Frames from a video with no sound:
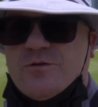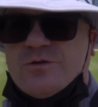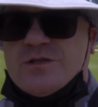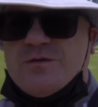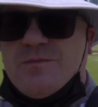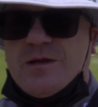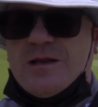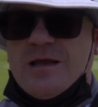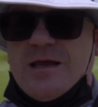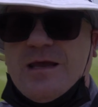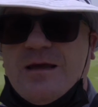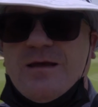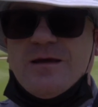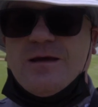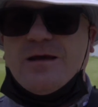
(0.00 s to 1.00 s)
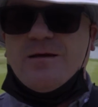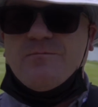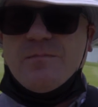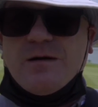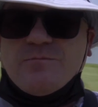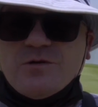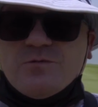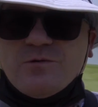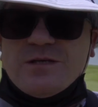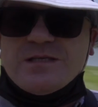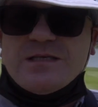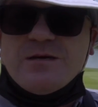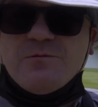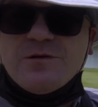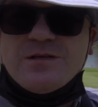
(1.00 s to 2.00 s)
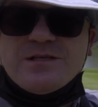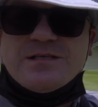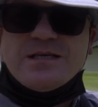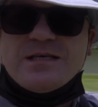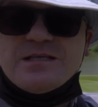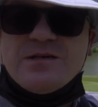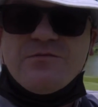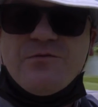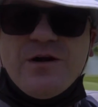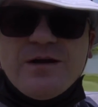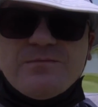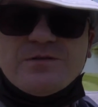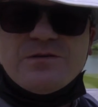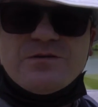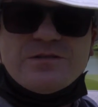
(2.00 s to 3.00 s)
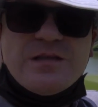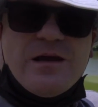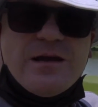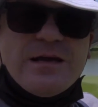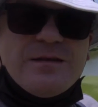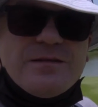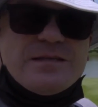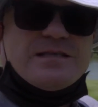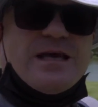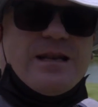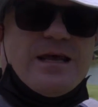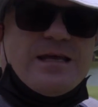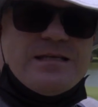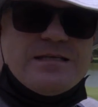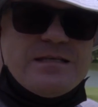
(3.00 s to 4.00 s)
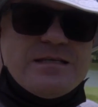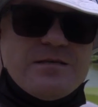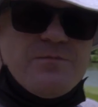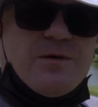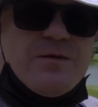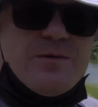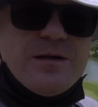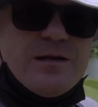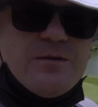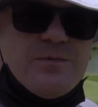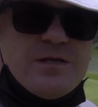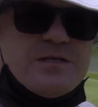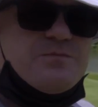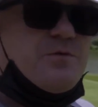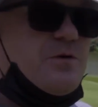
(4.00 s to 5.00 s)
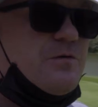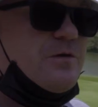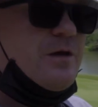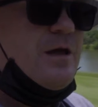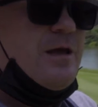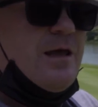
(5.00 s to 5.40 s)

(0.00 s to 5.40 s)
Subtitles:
ultimately, I just want to see what the 60 frames looks like in the 1080, so maybe a little bit smoother.